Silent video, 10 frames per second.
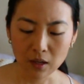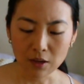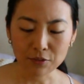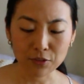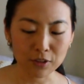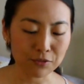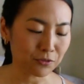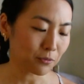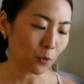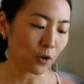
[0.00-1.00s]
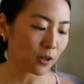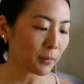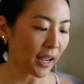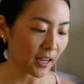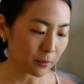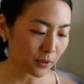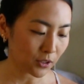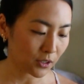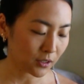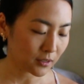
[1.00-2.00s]
For warm
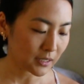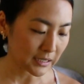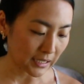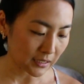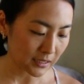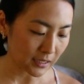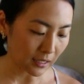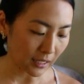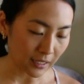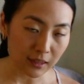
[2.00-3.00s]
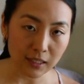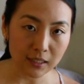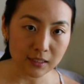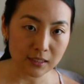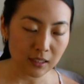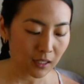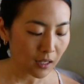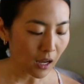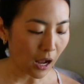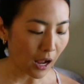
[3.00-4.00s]
amber scents like this,
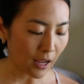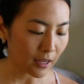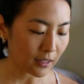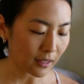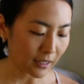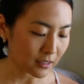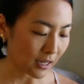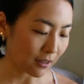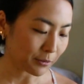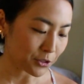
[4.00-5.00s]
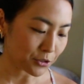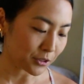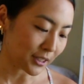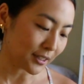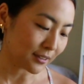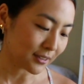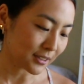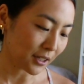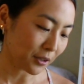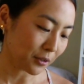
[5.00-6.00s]
I like to have patchouli,
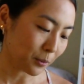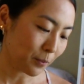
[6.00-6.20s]
so